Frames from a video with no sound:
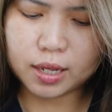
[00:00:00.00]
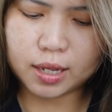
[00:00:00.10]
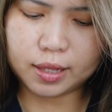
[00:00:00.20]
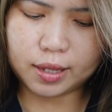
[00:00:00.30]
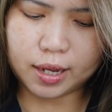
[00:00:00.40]

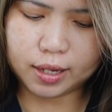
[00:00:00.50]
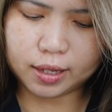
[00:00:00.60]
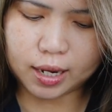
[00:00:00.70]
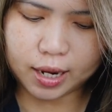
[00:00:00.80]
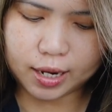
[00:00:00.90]
And
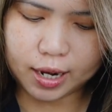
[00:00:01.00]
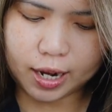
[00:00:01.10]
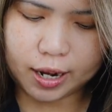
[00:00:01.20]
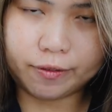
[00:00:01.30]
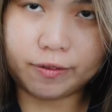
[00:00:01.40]
then I
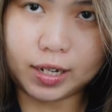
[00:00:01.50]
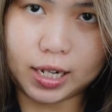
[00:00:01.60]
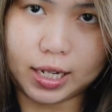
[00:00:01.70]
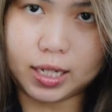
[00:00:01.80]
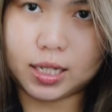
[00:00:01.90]
have
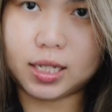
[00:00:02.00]
like